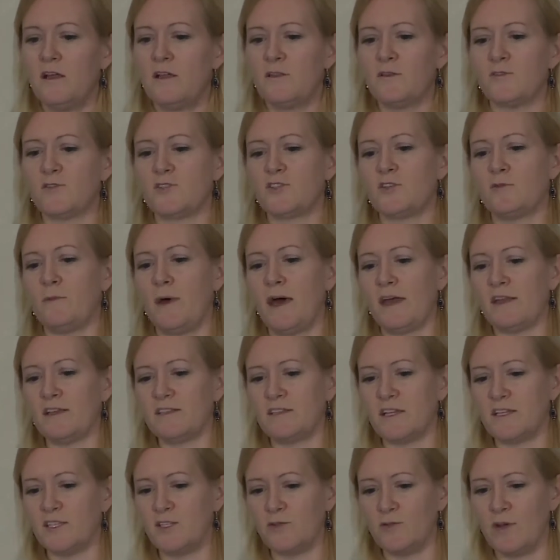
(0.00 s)
There's
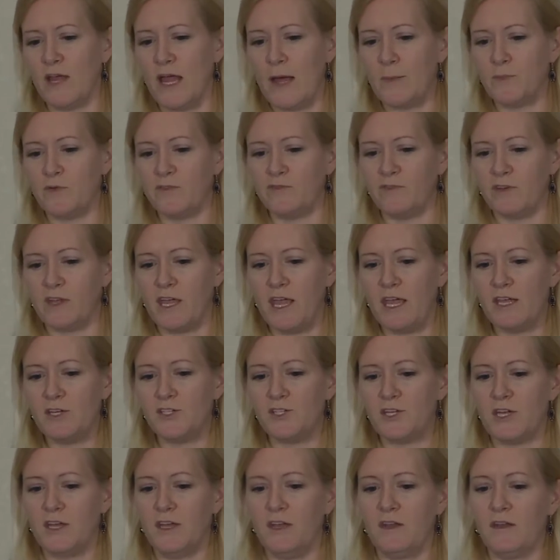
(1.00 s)
somatosensory
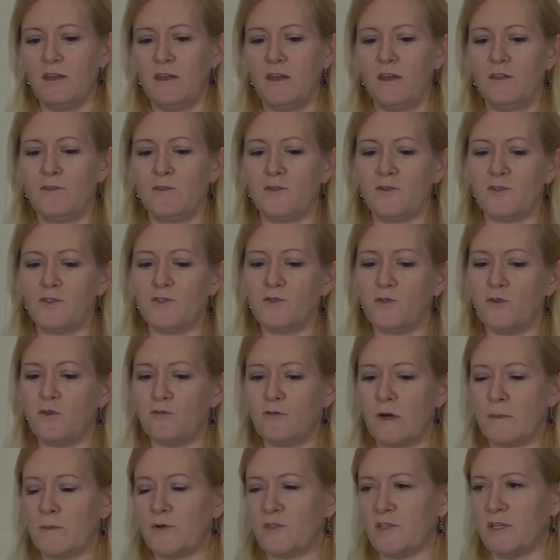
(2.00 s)
amplification, there's dual
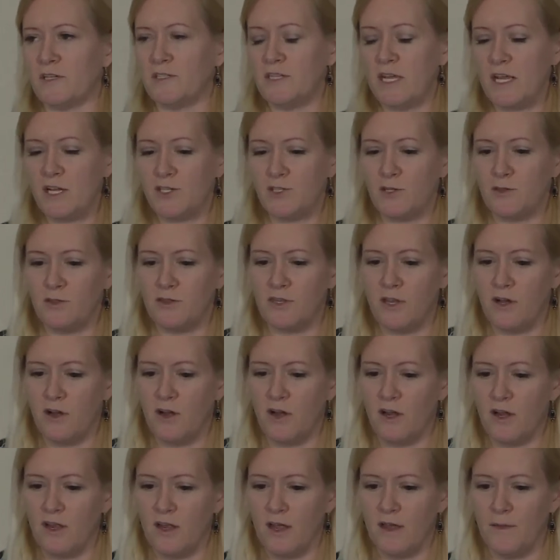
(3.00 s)
representation
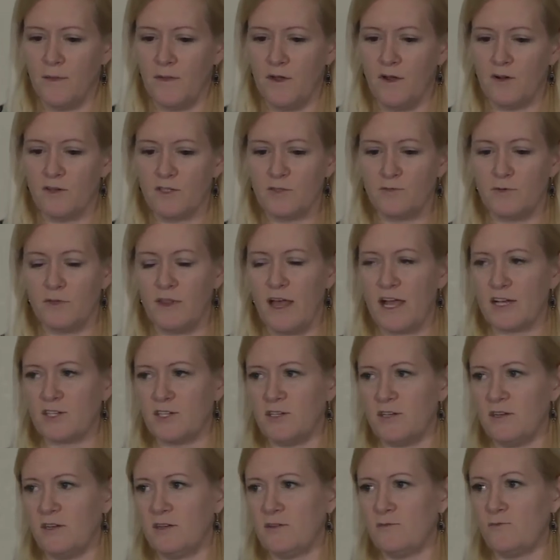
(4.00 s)
theory, and there's
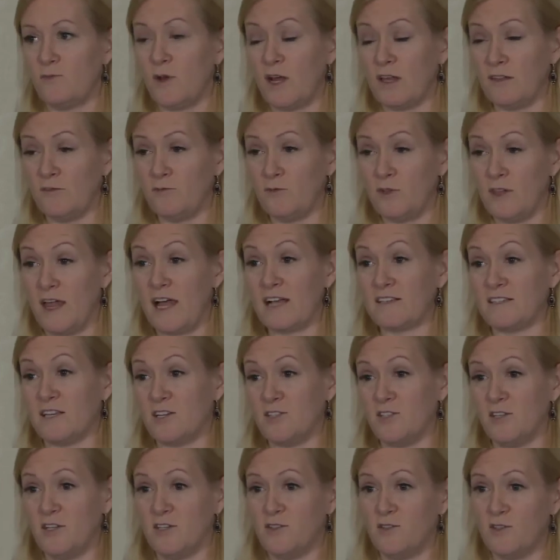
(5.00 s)

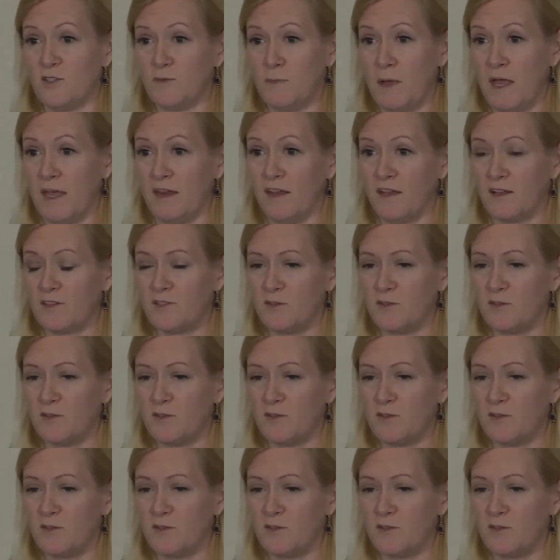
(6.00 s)
relaxation-induced panic.